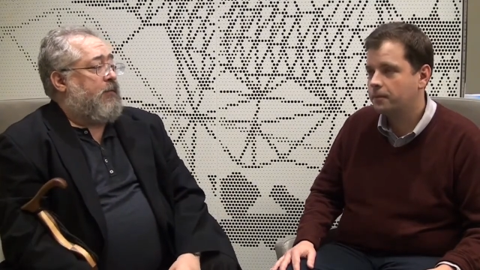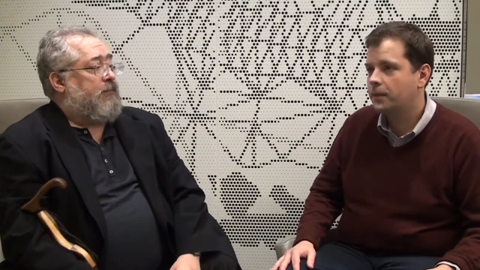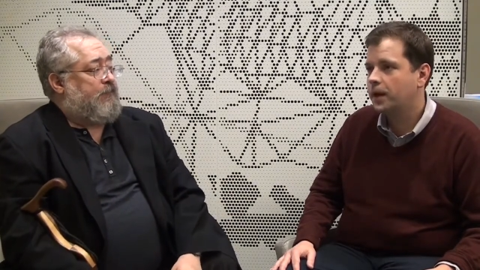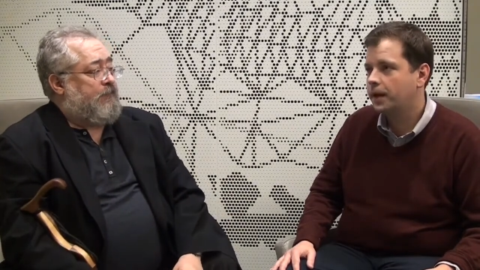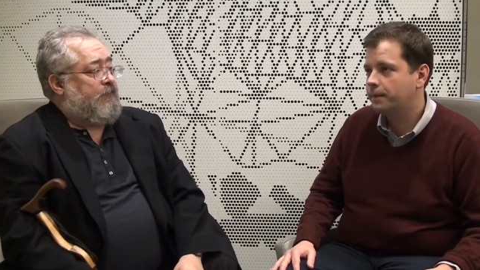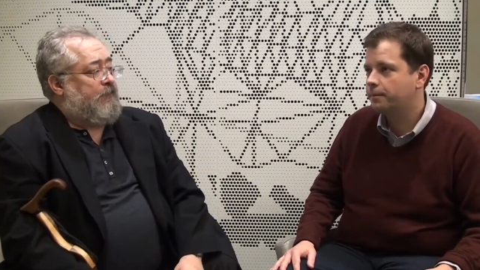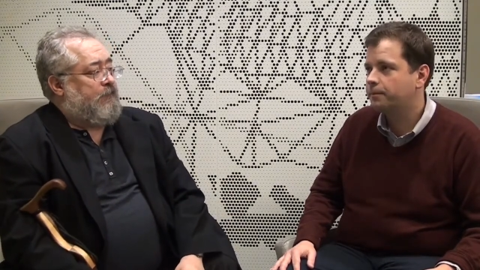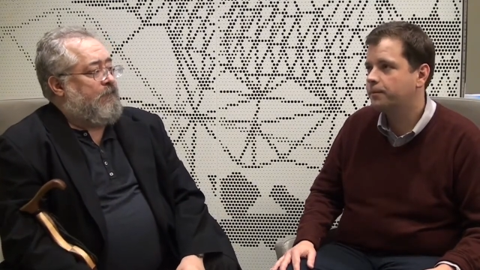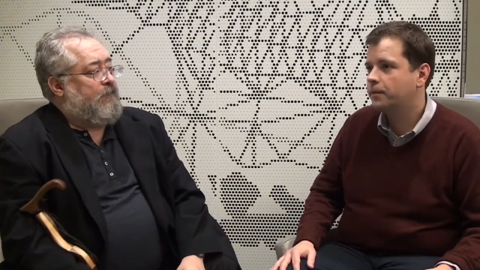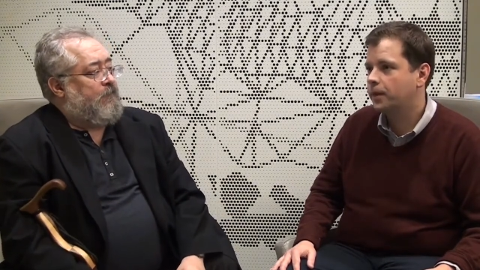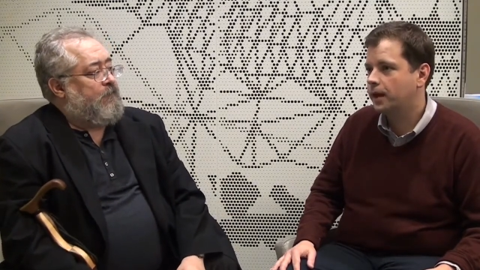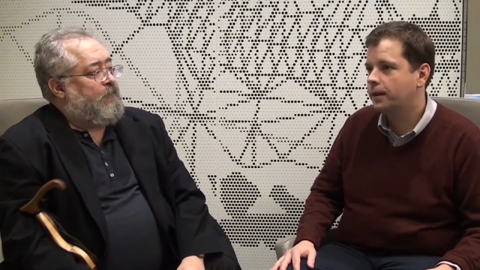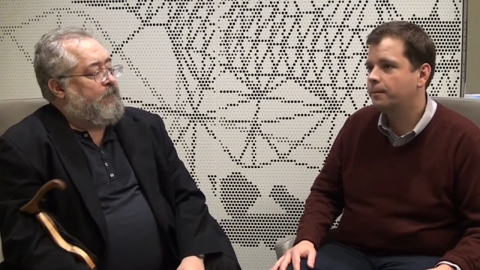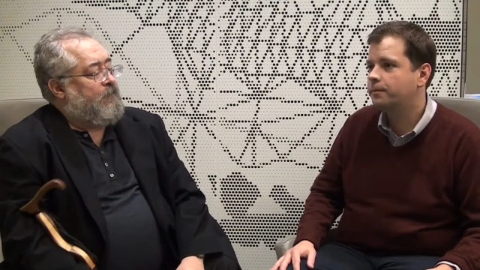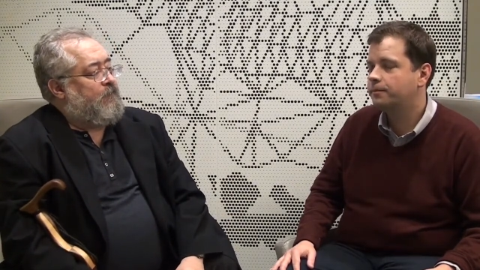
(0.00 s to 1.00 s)
Speaker 1: Yeah,
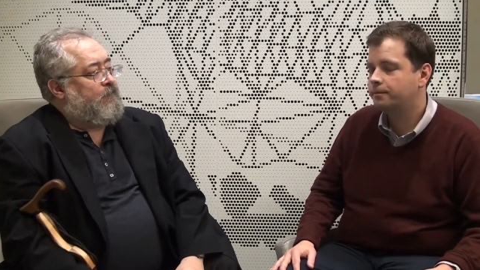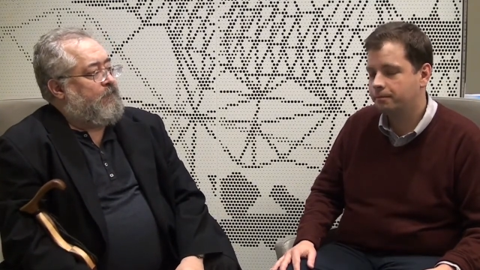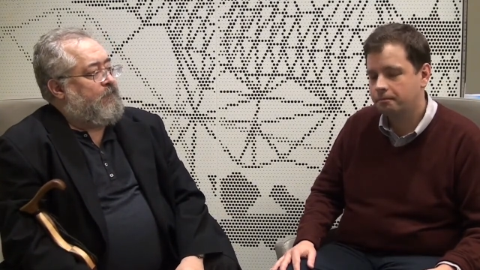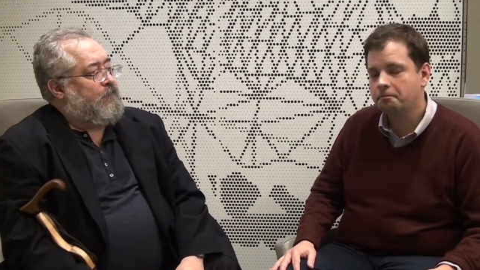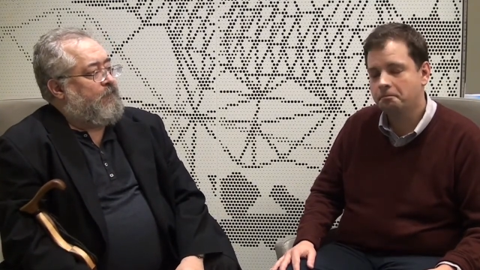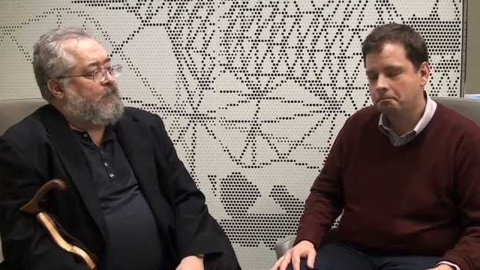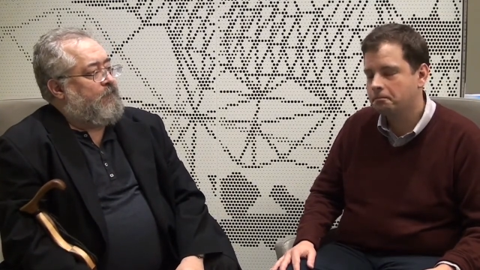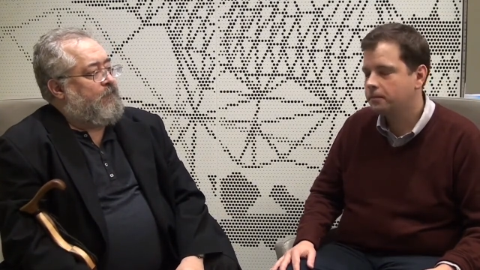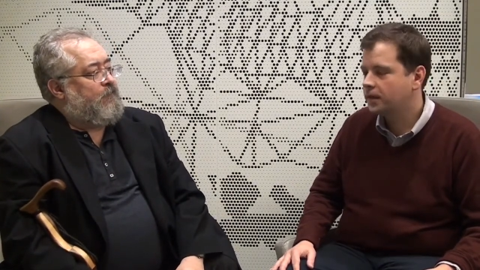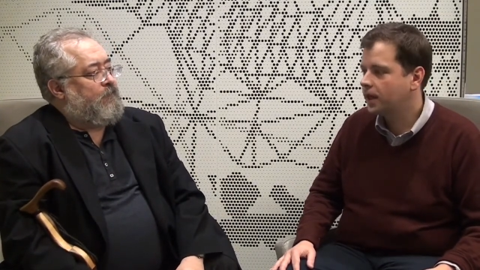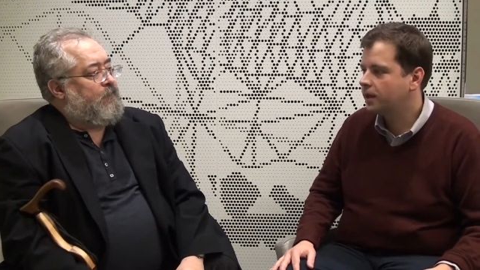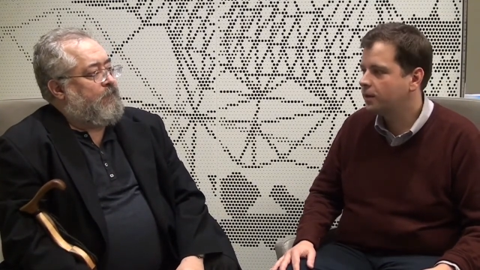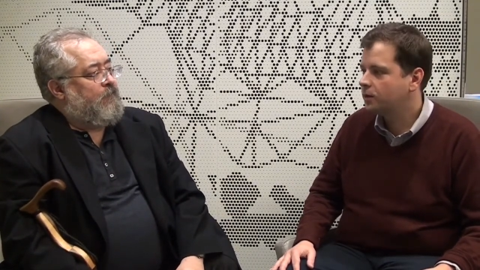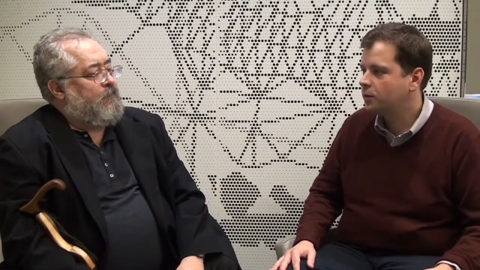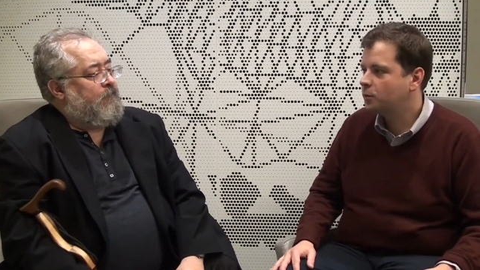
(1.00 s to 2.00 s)
yeah,
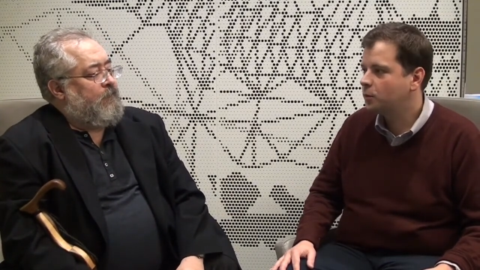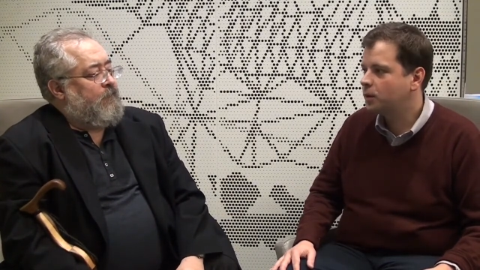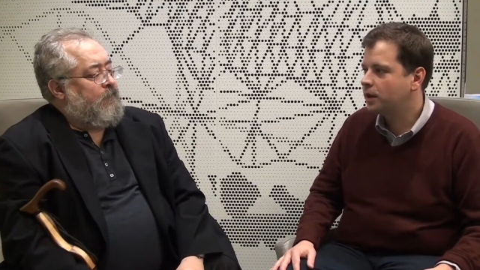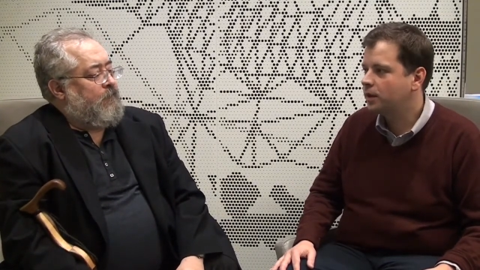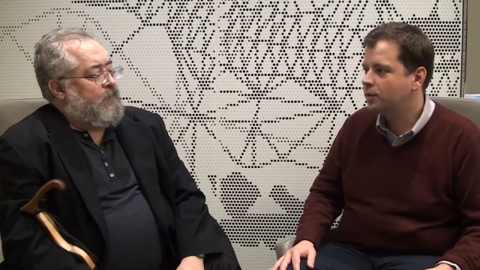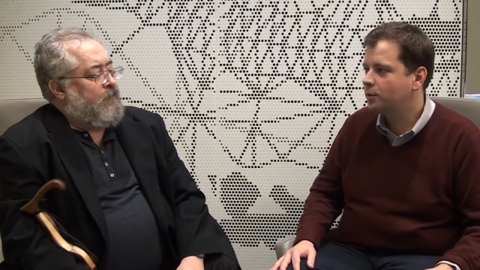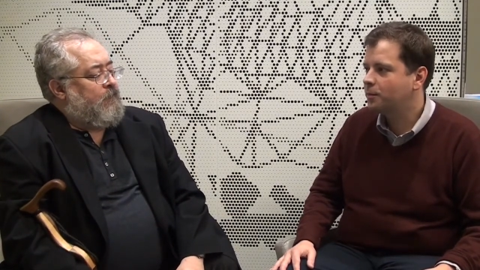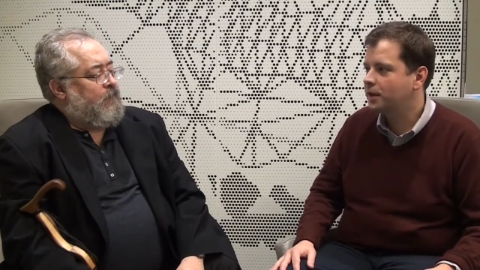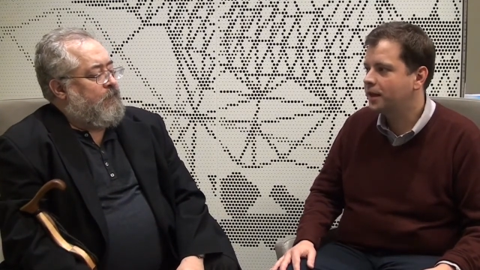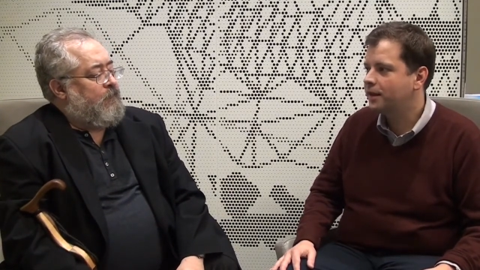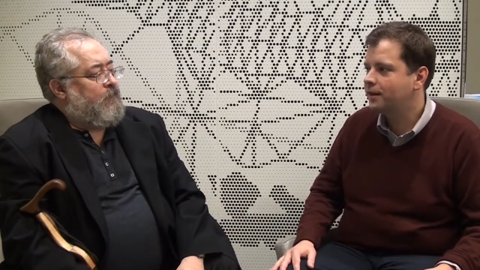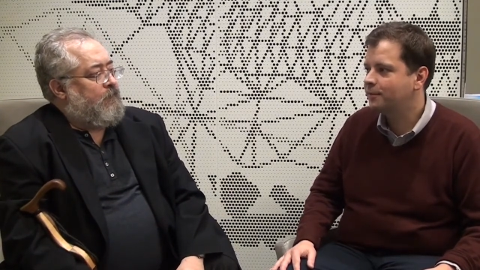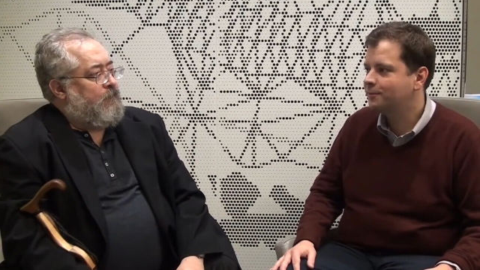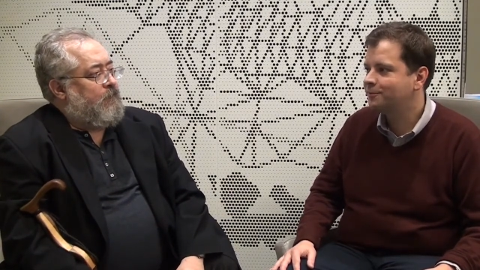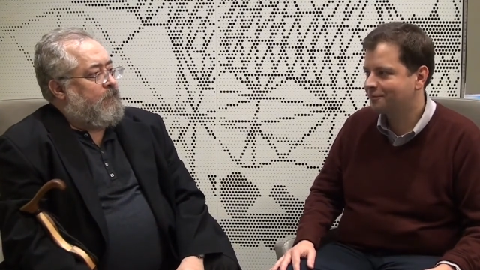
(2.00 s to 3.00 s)
yeah. could be.